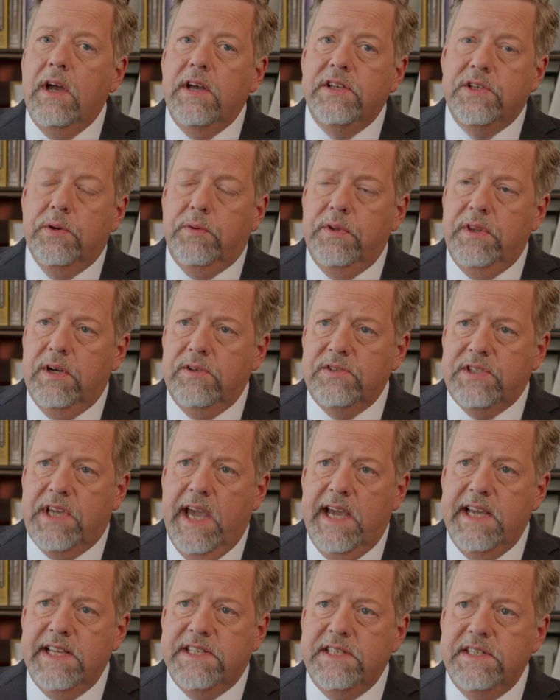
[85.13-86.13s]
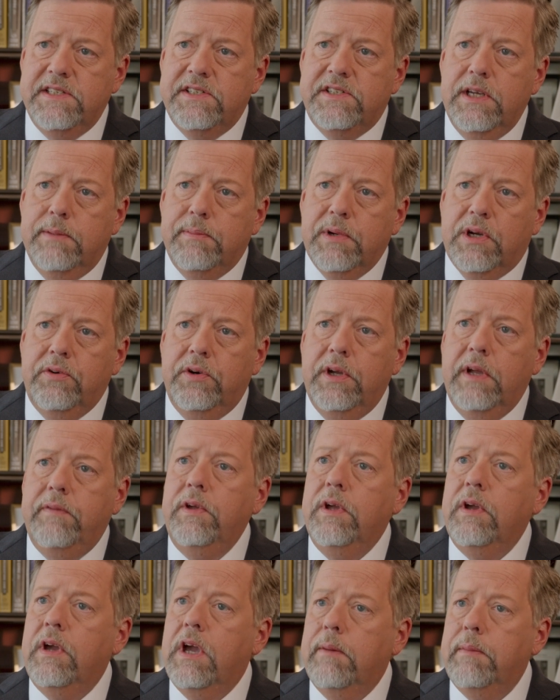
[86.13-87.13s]
So in those cases, typically if
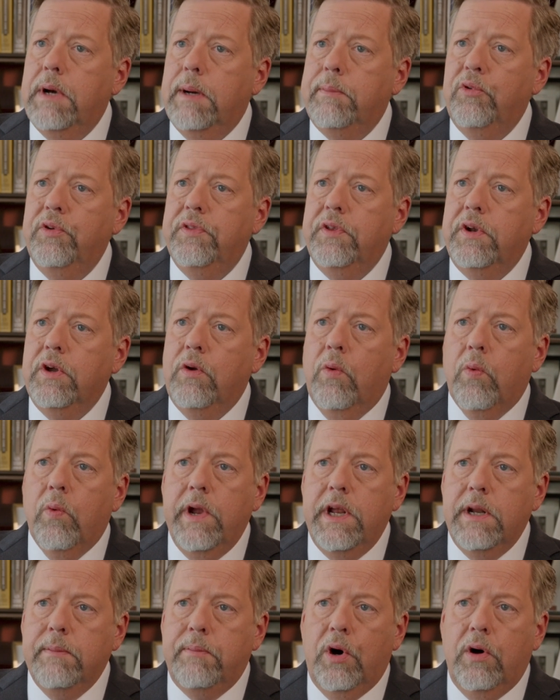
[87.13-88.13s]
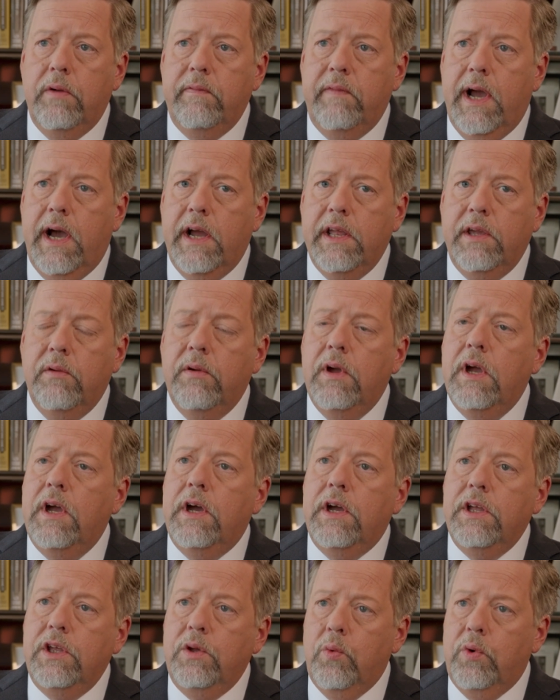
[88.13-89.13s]
you can come up with an agreed upon value,
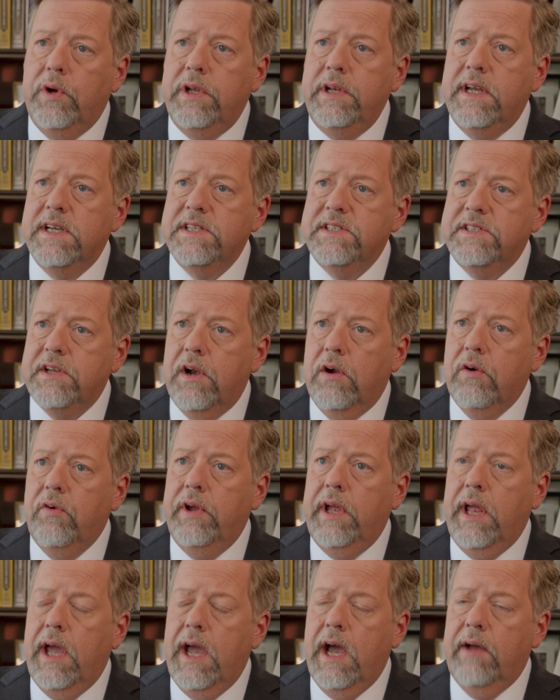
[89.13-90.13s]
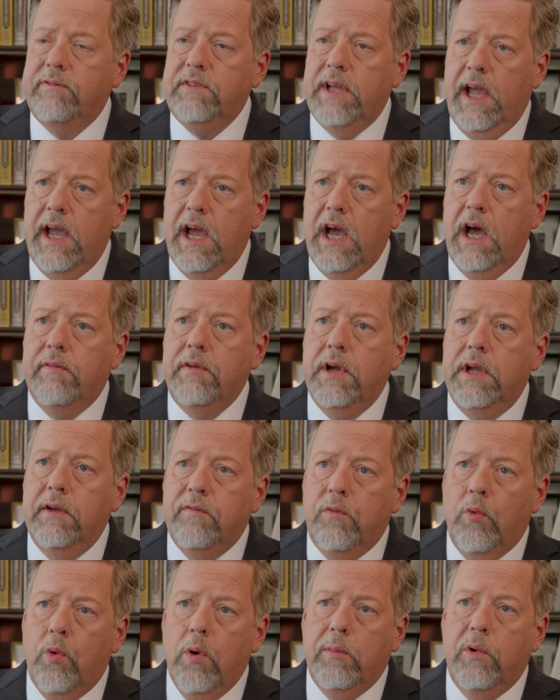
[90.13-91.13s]
you wouldn't necessarily have to have a
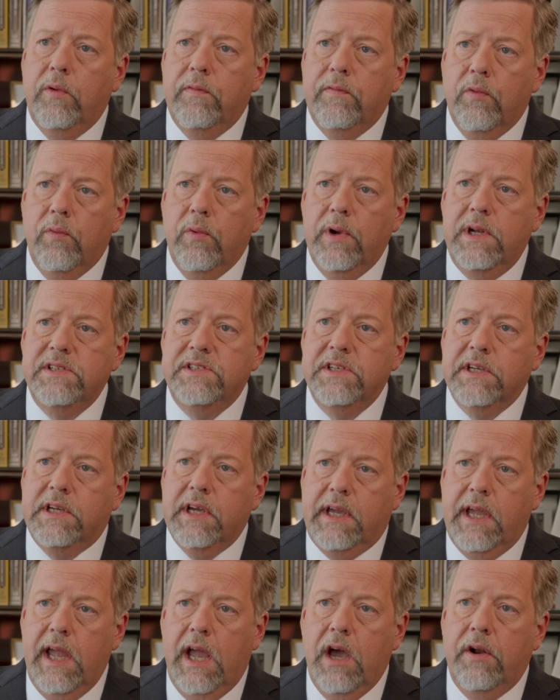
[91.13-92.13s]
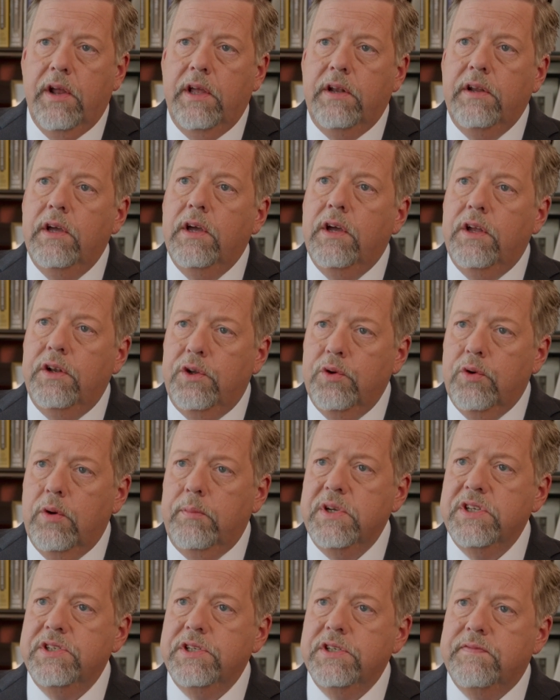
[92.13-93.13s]
formal forensic accountant do a
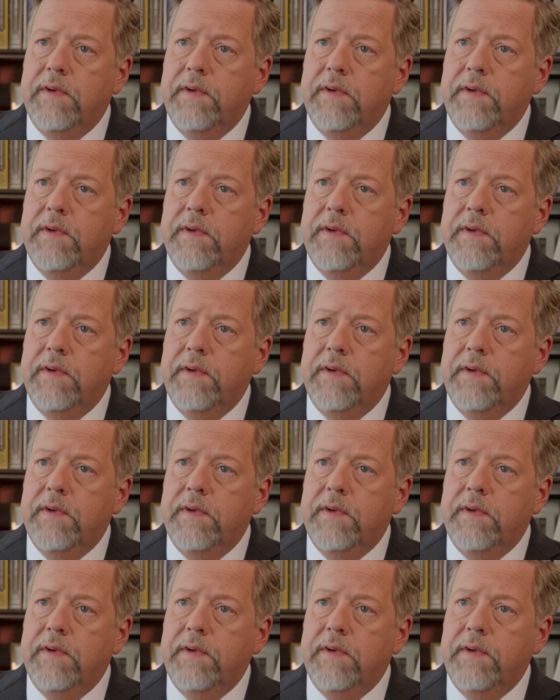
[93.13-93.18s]
business